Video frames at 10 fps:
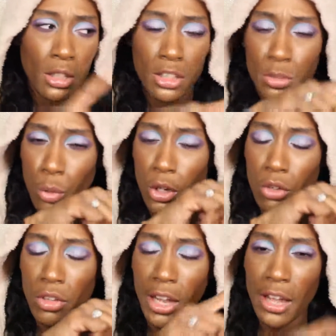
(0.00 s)
the spray
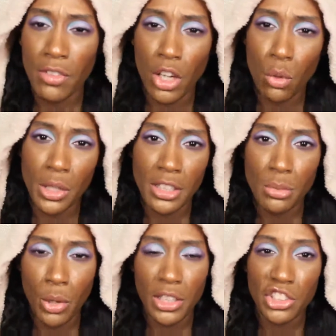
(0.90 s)
over there, I have the coconut
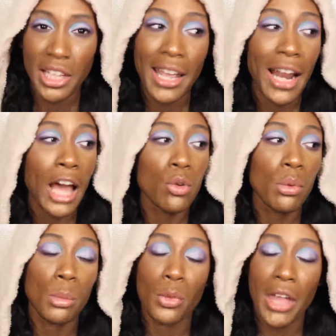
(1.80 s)
spray that she had. I don't
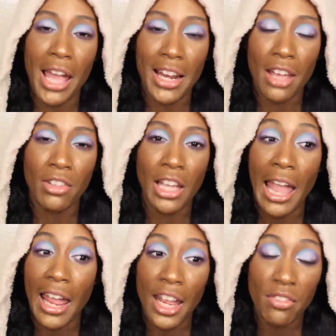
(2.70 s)
remember that having a
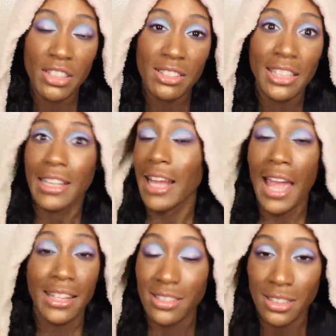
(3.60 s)
heavy scent. It
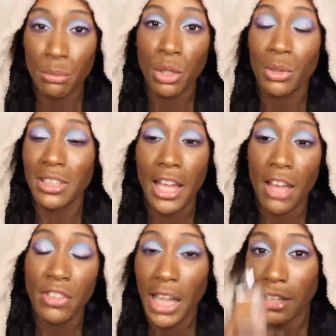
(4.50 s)
had a scent, but it wasn't
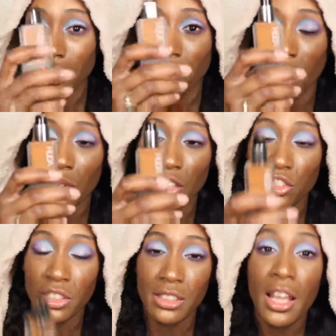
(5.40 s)
heavy like this
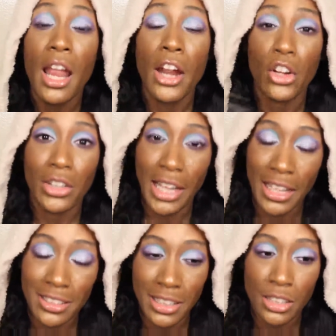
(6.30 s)
foundation is, and her
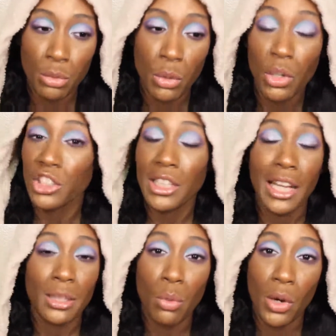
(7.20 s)
last setting spray was. She
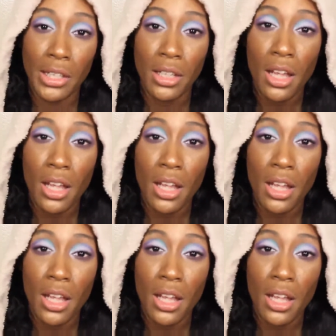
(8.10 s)
got the point.